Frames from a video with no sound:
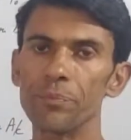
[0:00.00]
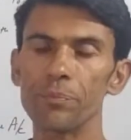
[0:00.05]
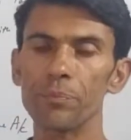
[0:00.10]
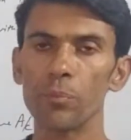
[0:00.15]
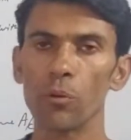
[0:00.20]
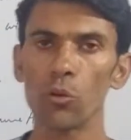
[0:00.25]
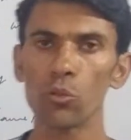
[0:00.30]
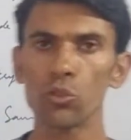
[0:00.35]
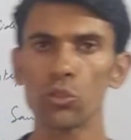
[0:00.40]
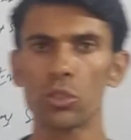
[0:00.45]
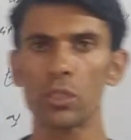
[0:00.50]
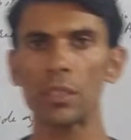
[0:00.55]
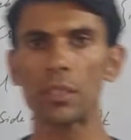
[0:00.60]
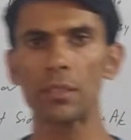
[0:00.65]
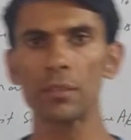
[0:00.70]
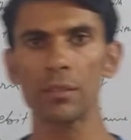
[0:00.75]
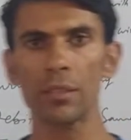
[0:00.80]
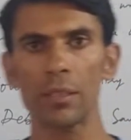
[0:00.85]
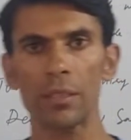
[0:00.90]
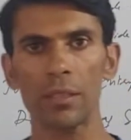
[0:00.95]
Posting
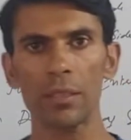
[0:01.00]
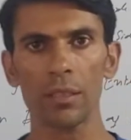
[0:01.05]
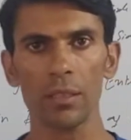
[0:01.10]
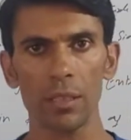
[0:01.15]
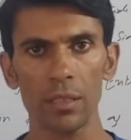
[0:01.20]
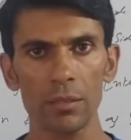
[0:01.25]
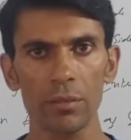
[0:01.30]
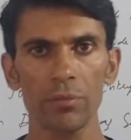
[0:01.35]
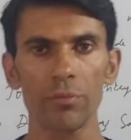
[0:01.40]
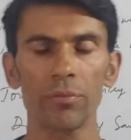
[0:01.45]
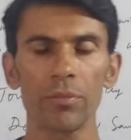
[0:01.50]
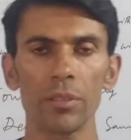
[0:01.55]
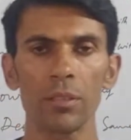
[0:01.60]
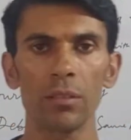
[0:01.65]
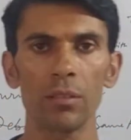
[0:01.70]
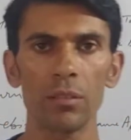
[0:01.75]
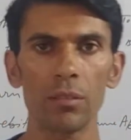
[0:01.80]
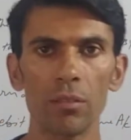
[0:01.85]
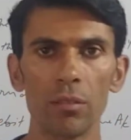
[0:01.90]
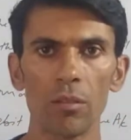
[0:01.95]
is a
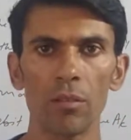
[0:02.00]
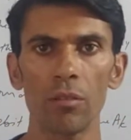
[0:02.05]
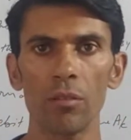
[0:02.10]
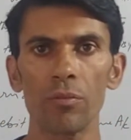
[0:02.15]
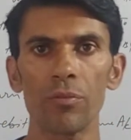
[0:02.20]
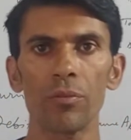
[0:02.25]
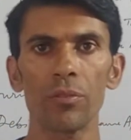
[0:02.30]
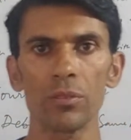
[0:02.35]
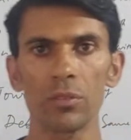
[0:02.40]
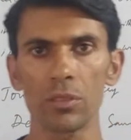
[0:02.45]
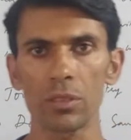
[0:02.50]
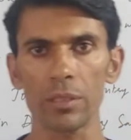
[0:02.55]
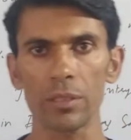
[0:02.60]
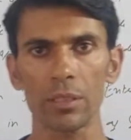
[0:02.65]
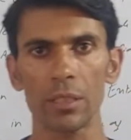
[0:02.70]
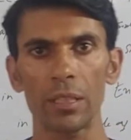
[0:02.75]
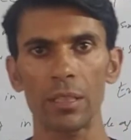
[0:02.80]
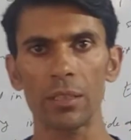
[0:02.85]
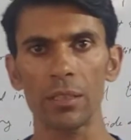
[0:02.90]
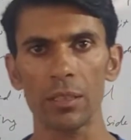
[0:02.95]
transfer of journal
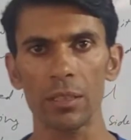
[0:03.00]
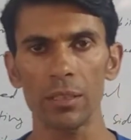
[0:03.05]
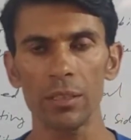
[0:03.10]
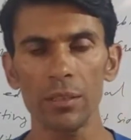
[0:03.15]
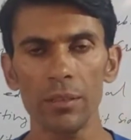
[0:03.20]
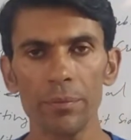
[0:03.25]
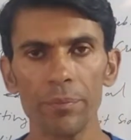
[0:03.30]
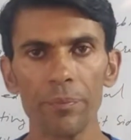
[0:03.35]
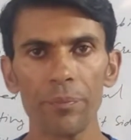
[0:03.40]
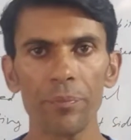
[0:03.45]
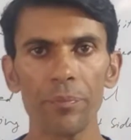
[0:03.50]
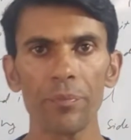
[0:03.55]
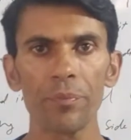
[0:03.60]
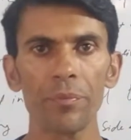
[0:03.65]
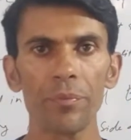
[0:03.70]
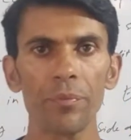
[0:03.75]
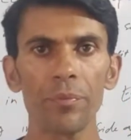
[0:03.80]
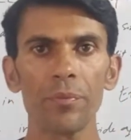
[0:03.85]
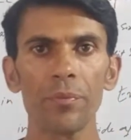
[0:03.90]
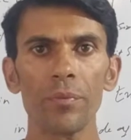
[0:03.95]
entry
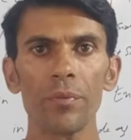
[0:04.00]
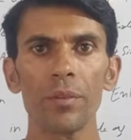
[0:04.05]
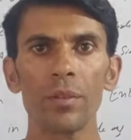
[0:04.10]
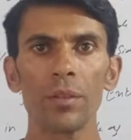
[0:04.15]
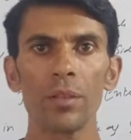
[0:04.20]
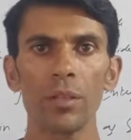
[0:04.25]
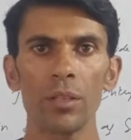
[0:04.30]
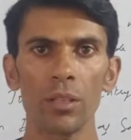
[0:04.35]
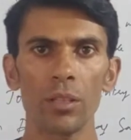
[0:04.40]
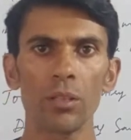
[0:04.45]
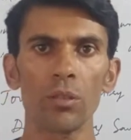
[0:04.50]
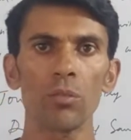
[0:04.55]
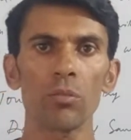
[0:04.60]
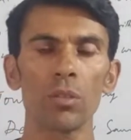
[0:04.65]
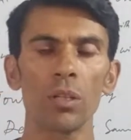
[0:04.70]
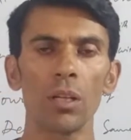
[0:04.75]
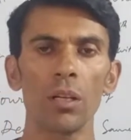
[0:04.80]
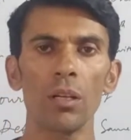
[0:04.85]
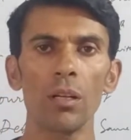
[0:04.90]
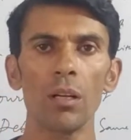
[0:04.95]
into
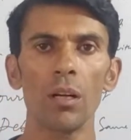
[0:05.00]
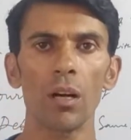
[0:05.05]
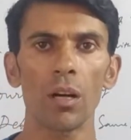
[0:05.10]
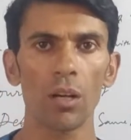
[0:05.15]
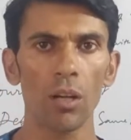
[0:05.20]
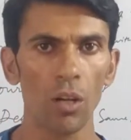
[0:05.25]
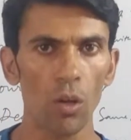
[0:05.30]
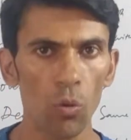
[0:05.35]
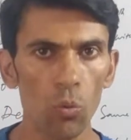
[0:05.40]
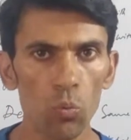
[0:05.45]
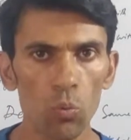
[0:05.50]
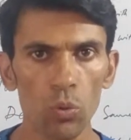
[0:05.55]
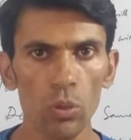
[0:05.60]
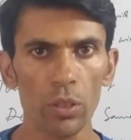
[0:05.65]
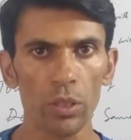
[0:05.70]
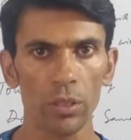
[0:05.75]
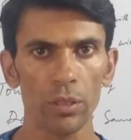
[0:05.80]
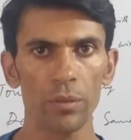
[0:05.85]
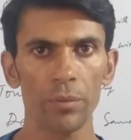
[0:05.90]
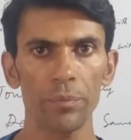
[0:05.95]
the account
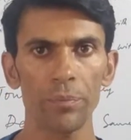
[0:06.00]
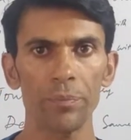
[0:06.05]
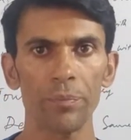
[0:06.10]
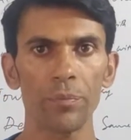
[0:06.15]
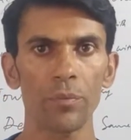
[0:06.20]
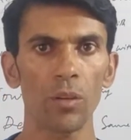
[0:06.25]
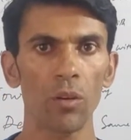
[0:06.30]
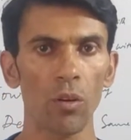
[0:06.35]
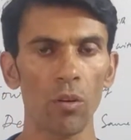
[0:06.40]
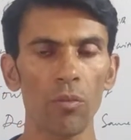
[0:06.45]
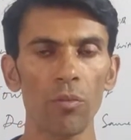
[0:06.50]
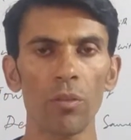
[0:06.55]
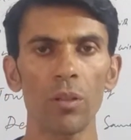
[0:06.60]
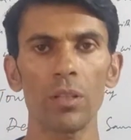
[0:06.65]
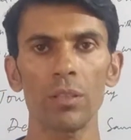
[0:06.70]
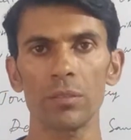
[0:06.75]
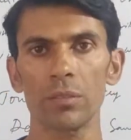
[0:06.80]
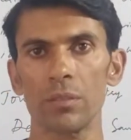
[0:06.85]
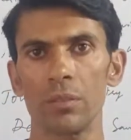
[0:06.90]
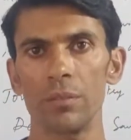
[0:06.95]
of
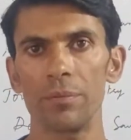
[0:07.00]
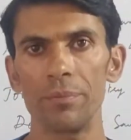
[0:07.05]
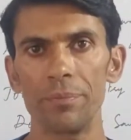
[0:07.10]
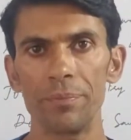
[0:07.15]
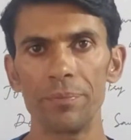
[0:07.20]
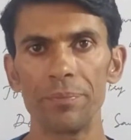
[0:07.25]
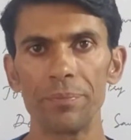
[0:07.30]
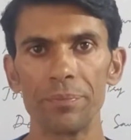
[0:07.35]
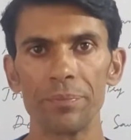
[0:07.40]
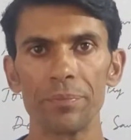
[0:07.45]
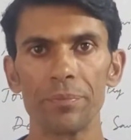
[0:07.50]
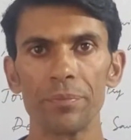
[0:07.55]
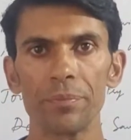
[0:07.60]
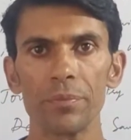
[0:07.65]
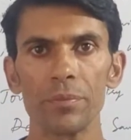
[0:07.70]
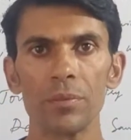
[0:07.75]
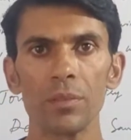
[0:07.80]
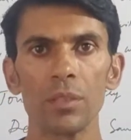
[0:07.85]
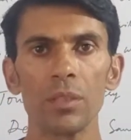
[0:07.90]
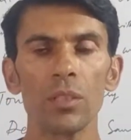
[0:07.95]
ledger.
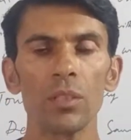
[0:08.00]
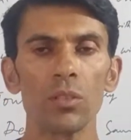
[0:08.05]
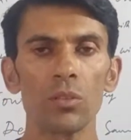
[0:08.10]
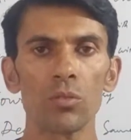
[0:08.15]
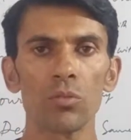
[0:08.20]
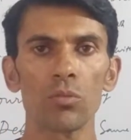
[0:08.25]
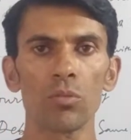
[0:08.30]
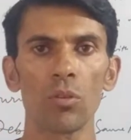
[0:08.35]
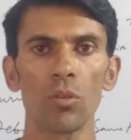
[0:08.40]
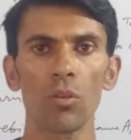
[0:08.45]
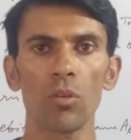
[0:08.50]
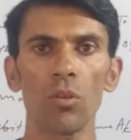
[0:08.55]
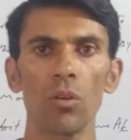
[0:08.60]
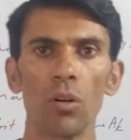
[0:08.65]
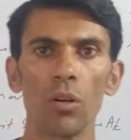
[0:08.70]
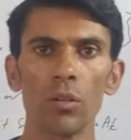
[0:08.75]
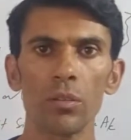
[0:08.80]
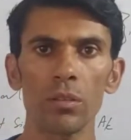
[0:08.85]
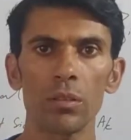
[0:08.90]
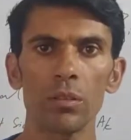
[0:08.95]
So
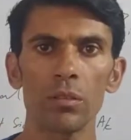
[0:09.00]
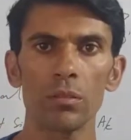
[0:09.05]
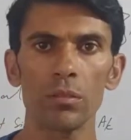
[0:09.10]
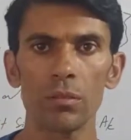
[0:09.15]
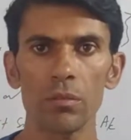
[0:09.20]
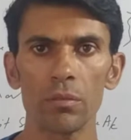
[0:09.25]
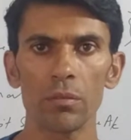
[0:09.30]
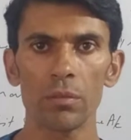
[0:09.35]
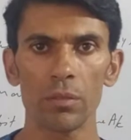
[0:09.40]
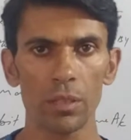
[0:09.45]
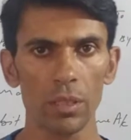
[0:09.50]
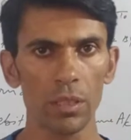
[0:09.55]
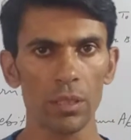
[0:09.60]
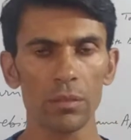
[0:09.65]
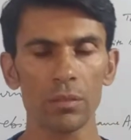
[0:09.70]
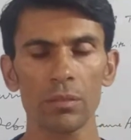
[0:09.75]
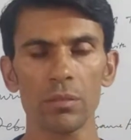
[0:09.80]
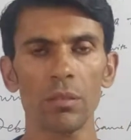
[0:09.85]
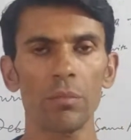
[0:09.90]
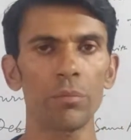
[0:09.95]
there are
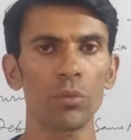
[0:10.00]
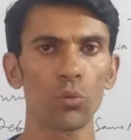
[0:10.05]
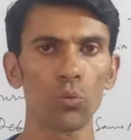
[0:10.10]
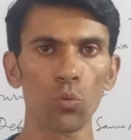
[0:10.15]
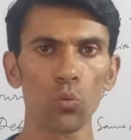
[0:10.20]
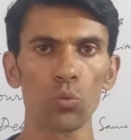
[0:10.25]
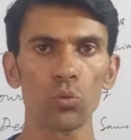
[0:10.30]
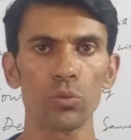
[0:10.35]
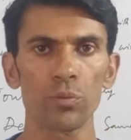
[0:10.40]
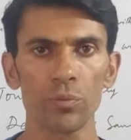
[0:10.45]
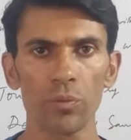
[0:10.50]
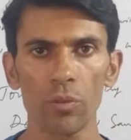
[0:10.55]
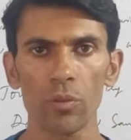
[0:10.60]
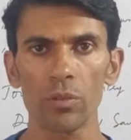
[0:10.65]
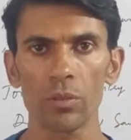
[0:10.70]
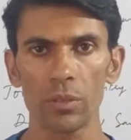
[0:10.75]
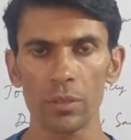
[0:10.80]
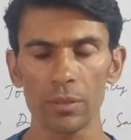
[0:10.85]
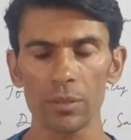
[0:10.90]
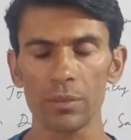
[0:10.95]
some rules for
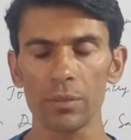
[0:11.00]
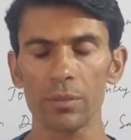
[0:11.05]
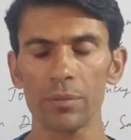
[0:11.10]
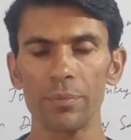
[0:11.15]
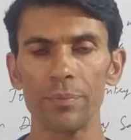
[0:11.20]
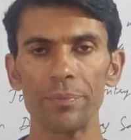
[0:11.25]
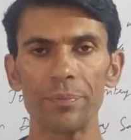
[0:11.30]
this.